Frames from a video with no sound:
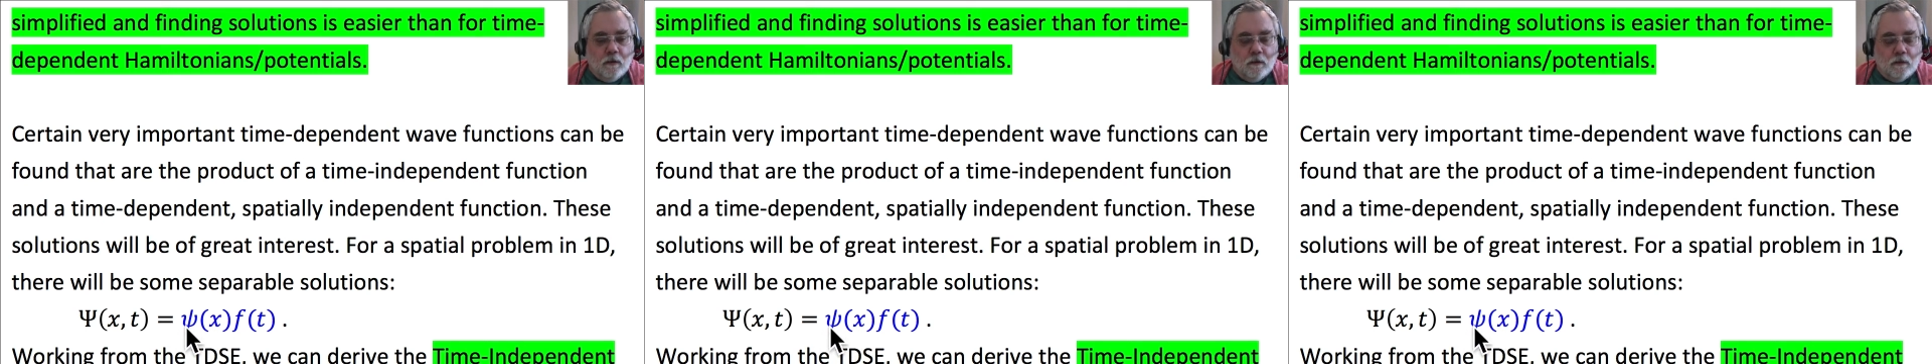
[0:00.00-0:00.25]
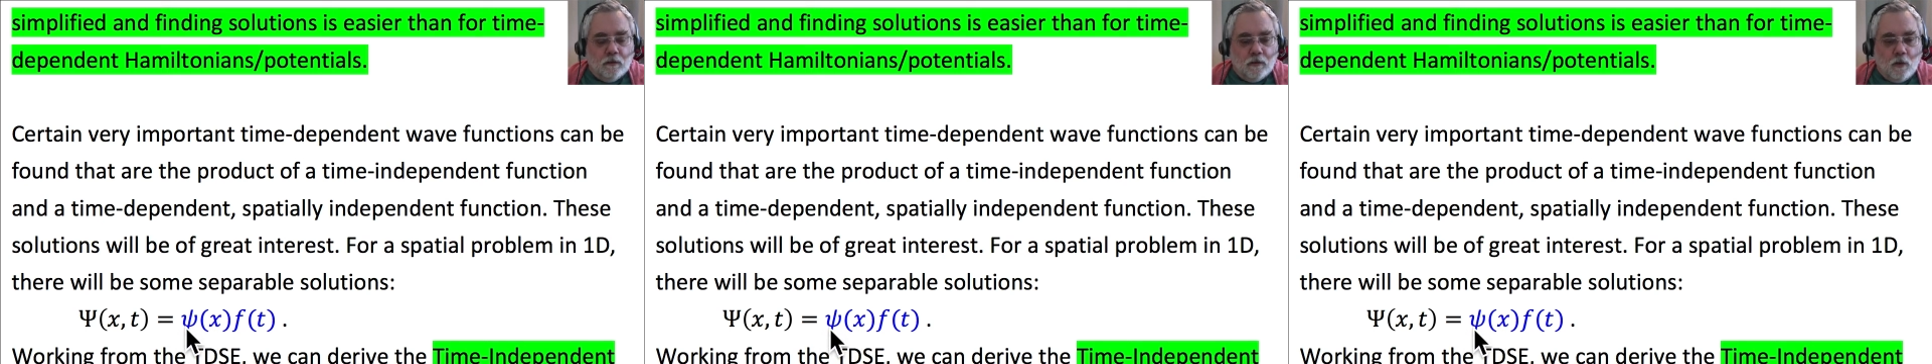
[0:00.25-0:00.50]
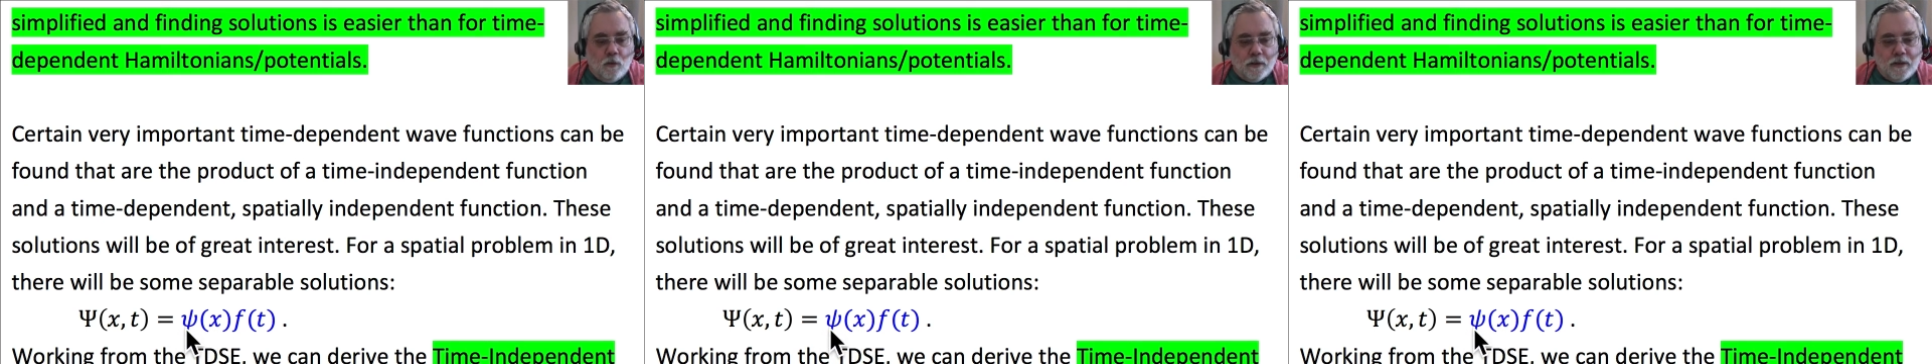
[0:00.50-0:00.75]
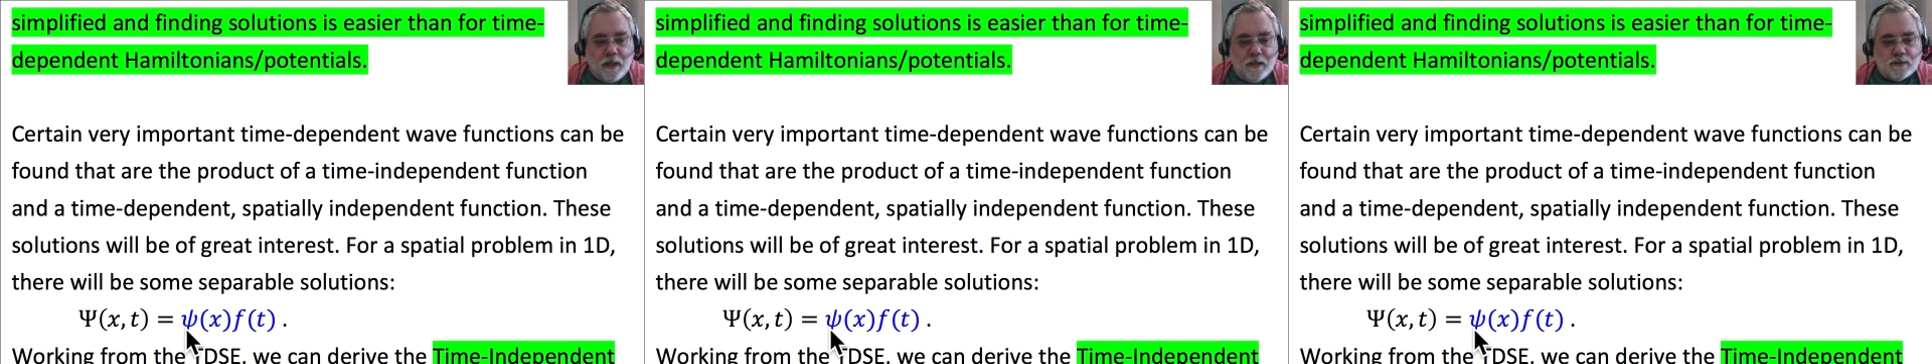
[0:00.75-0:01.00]

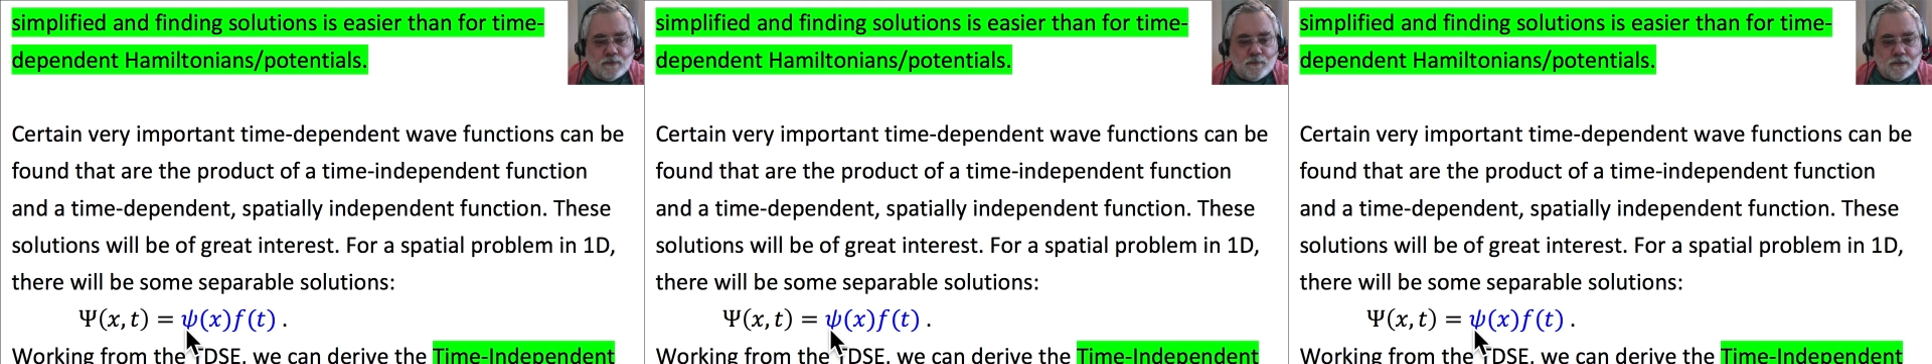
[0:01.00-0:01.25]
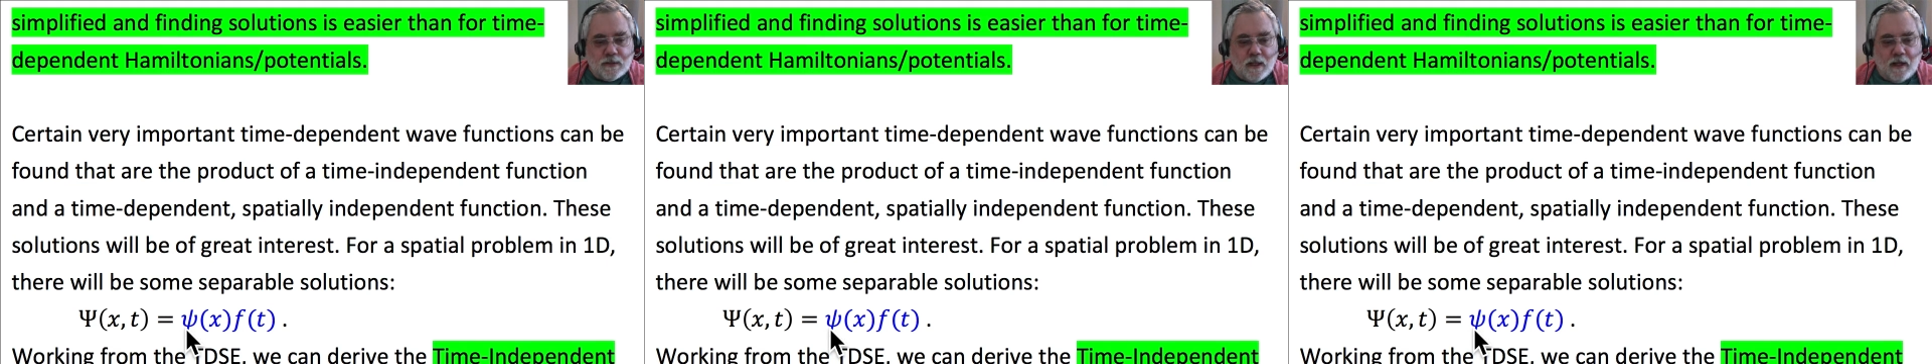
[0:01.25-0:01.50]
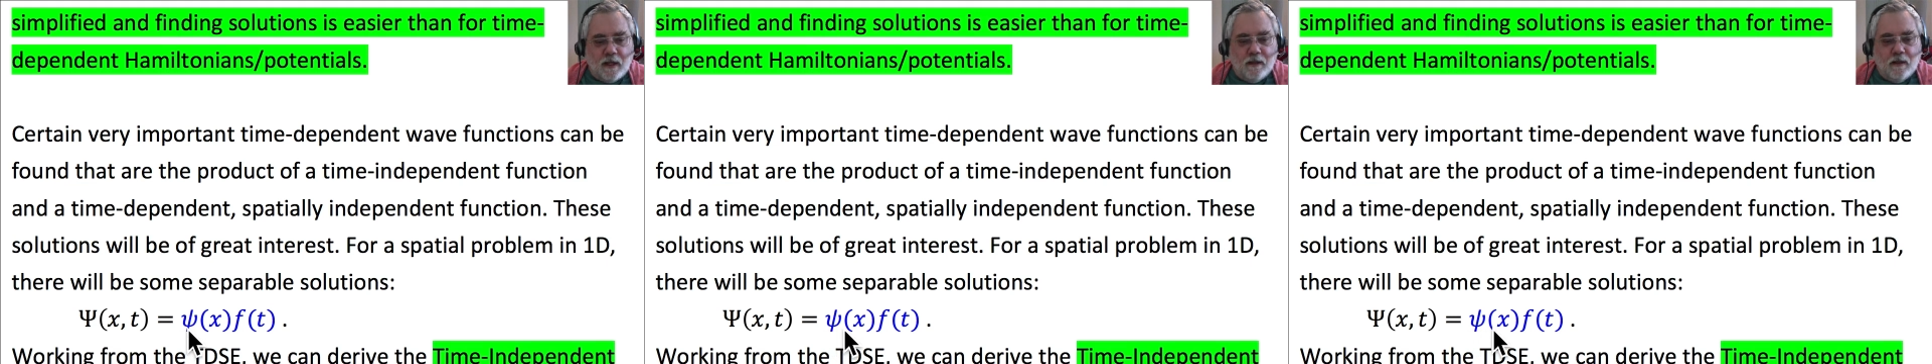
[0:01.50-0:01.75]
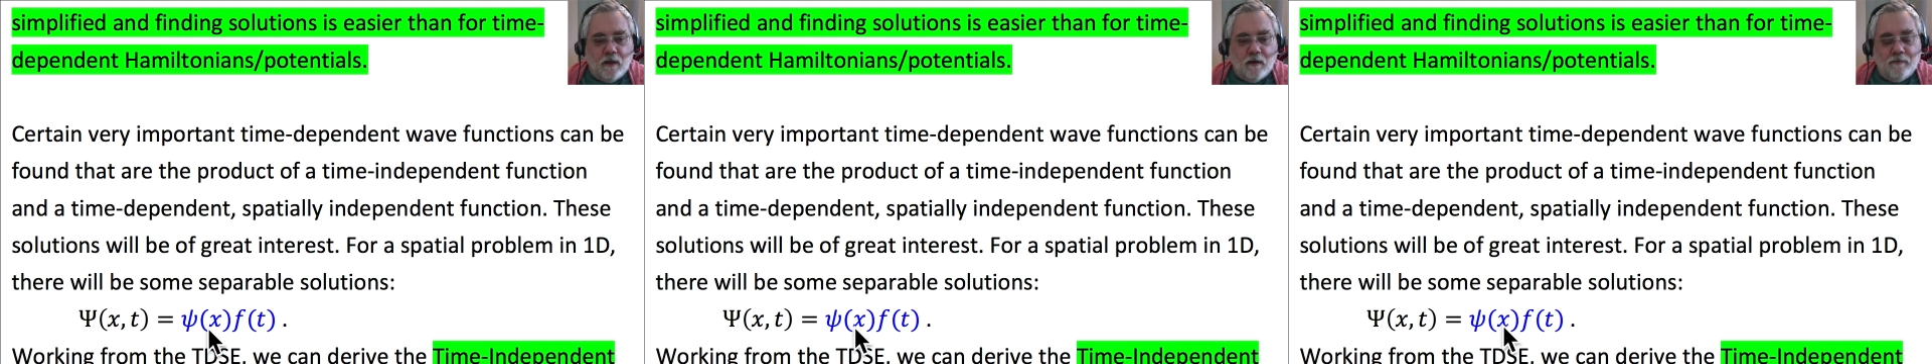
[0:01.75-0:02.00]
lowercase psi
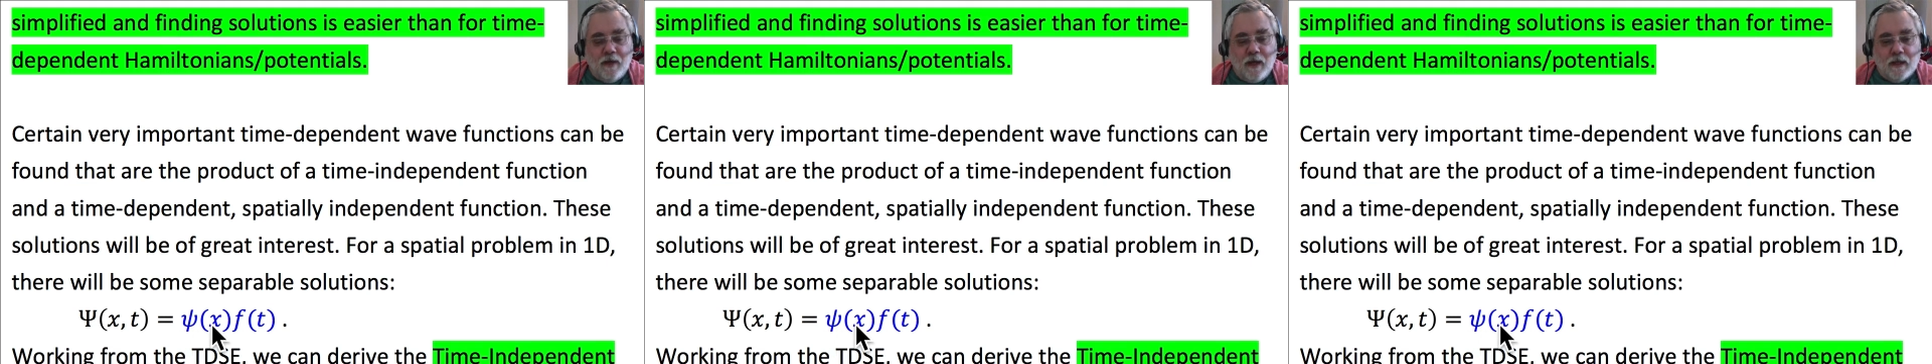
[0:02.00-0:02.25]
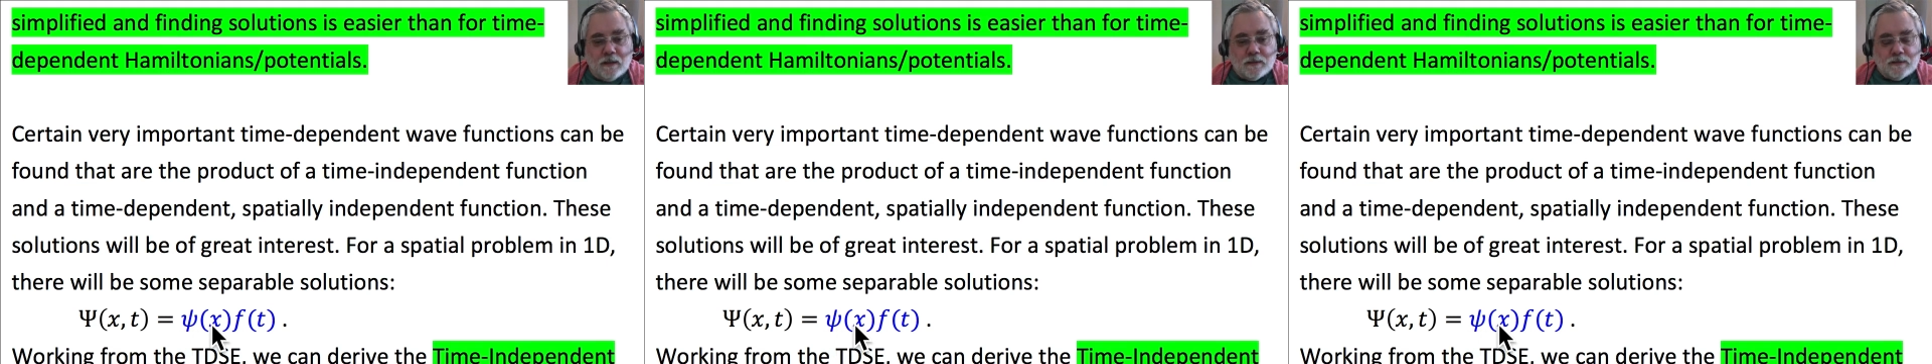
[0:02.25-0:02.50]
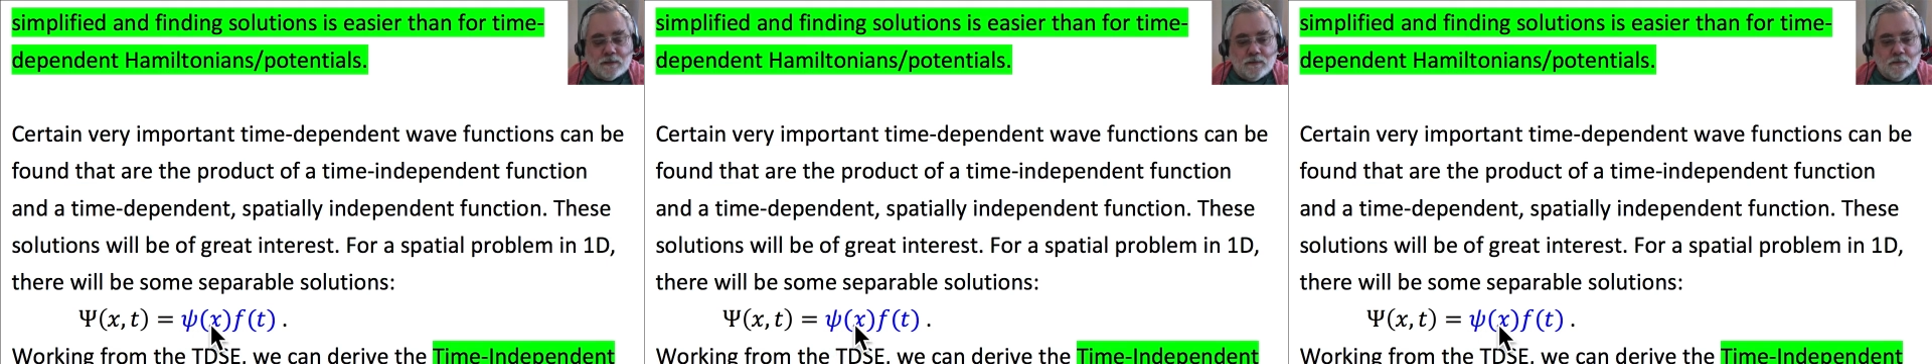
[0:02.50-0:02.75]
of x,